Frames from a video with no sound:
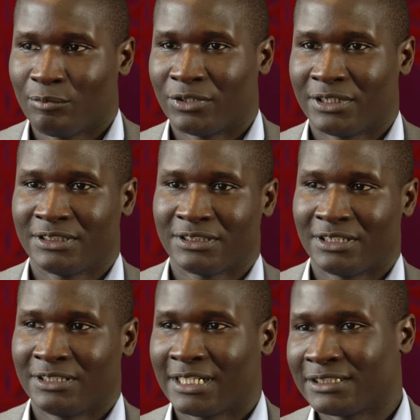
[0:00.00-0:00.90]
But it's
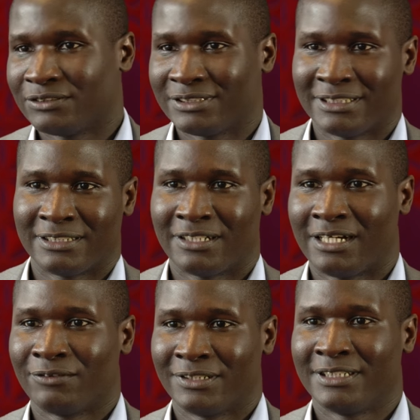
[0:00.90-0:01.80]
nice to see that
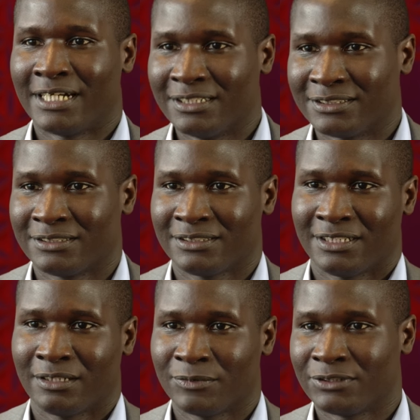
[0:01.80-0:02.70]
our analysis
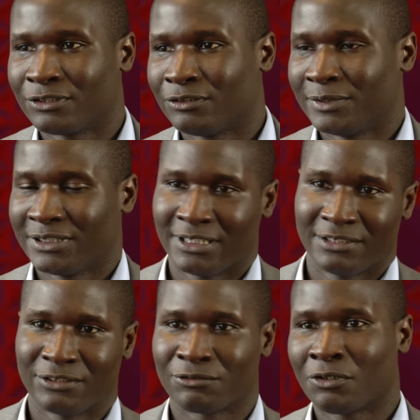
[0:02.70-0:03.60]
helped determine
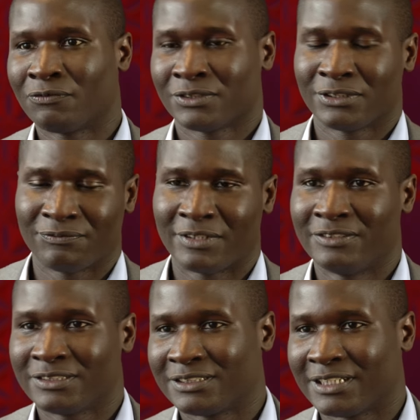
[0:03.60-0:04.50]
that the growth was not
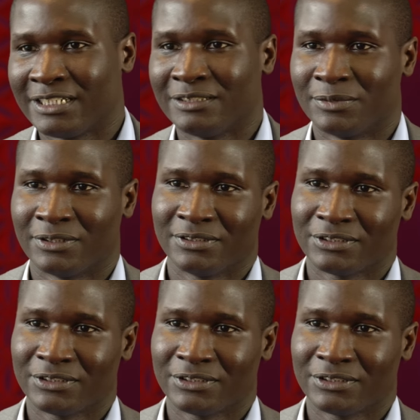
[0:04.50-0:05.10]
very sustainable.